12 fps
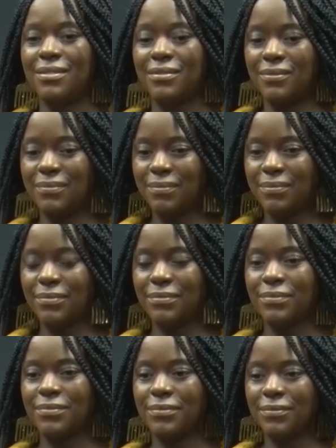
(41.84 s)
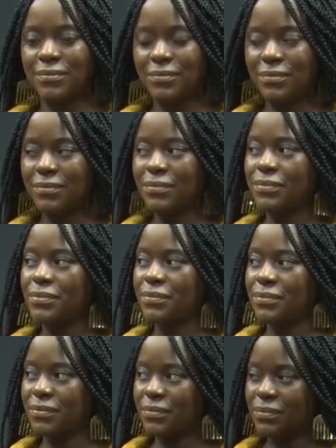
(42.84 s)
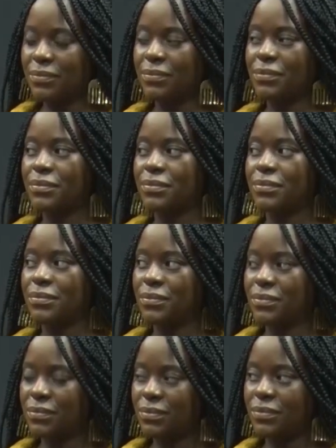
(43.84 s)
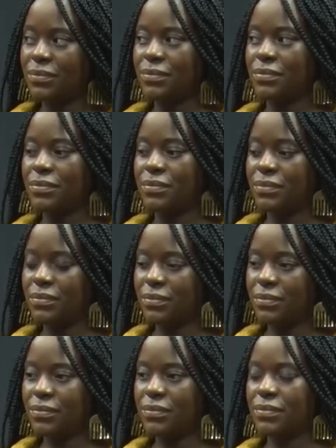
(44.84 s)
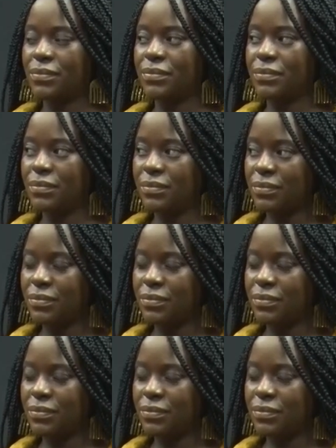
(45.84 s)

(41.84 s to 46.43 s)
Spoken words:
(not speaking)